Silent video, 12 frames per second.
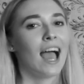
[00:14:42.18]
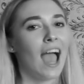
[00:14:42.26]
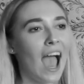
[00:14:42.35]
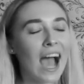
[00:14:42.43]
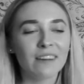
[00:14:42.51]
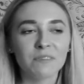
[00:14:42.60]

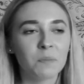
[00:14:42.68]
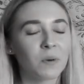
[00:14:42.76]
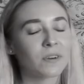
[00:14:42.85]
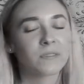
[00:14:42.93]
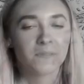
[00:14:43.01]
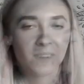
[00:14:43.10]
Have
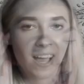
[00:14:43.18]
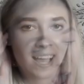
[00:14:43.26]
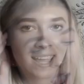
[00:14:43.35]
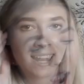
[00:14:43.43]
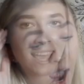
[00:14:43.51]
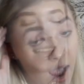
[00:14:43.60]
more
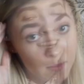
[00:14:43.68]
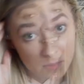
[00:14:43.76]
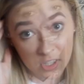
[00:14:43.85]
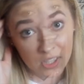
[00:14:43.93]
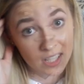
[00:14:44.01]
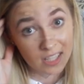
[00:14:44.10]
fun. I'm
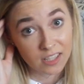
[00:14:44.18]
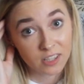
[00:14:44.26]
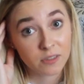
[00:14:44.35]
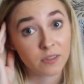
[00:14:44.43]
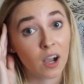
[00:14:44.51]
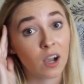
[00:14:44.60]
turning
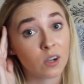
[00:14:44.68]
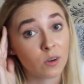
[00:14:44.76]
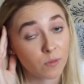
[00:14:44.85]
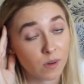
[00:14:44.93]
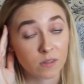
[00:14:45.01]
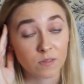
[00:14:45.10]
into a
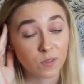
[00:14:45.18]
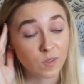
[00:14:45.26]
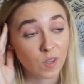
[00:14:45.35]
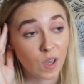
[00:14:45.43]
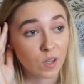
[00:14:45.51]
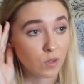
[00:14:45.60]

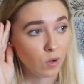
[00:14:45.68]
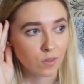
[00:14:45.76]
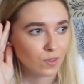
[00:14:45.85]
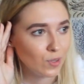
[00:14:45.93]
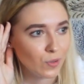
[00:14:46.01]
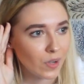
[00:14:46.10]
gross
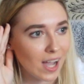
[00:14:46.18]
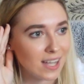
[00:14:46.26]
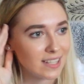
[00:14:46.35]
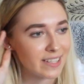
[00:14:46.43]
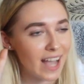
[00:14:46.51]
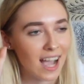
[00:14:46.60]
adult, you
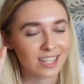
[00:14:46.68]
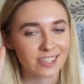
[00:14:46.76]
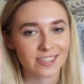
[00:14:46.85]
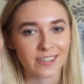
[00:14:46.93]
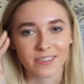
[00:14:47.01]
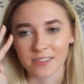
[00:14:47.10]
guys. I
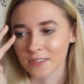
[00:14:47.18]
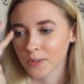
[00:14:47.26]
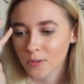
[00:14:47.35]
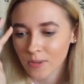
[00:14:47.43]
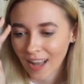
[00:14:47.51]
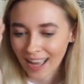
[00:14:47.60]
just go to
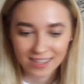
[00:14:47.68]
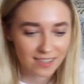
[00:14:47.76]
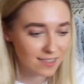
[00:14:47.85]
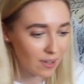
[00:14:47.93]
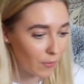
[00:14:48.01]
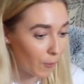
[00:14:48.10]
school and
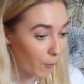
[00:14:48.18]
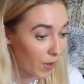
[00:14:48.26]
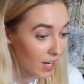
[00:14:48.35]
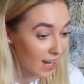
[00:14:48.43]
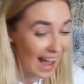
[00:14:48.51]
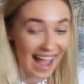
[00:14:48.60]
just go to
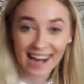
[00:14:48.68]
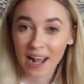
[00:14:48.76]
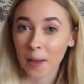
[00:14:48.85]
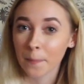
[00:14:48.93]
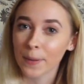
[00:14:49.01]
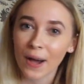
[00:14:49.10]
work, and
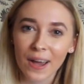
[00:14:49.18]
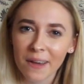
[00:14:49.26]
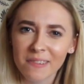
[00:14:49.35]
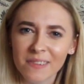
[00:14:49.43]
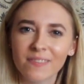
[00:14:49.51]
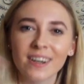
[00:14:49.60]
I'm not
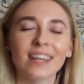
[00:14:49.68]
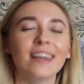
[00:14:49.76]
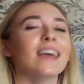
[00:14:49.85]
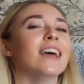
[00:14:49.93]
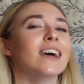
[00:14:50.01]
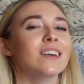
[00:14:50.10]
having fun.
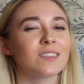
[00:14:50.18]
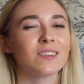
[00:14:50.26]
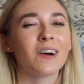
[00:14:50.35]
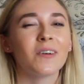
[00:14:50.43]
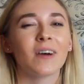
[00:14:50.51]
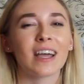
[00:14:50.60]

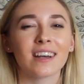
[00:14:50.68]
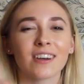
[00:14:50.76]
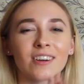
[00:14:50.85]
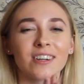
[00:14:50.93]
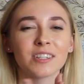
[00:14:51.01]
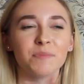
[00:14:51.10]
So
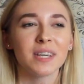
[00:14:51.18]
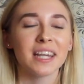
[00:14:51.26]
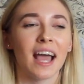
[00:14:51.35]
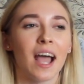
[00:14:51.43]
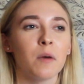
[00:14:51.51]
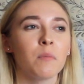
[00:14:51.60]
encourage me
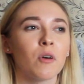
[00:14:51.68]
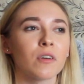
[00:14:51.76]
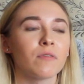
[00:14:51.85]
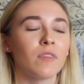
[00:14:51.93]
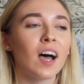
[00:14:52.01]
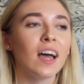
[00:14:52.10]
to have more
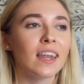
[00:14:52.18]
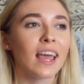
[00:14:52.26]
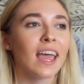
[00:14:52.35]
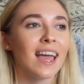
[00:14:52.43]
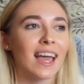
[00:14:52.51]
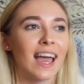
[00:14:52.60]
fun
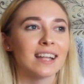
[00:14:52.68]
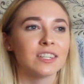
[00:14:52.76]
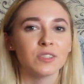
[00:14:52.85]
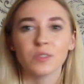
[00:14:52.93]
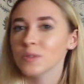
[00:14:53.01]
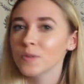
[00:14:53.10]
and
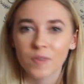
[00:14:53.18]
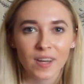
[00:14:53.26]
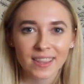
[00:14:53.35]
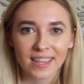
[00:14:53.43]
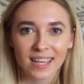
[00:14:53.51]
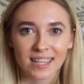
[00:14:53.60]
to do
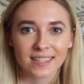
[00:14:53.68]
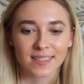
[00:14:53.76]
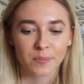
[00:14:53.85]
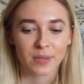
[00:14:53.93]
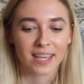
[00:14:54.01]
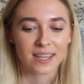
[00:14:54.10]
fun
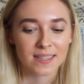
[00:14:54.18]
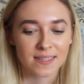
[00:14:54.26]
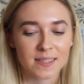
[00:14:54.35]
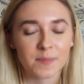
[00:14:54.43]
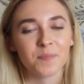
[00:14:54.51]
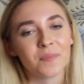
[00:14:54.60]
things,
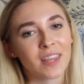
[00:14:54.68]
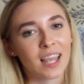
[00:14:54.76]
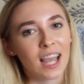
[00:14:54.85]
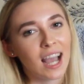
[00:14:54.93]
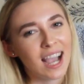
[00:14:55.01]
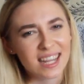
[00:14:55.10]
because
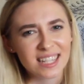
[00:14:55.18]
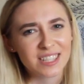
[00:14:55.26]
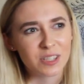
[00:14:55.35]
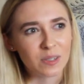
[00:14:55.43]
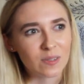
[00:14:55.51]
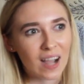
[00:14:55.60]
I
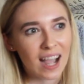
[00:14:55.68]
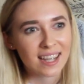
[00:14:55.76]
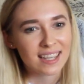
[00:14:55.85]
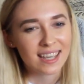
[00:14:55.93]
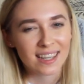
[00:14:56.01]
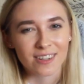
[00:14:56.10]
need to. I
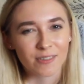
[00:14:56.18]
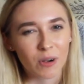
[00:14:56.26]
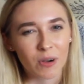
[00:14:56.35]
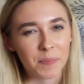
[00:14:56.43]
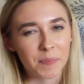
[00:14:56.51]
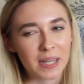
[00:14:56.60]
can't
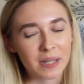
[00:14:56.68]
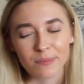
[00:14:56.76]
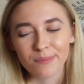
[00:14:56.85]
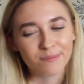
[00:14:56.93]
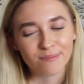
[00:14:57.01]
grow up and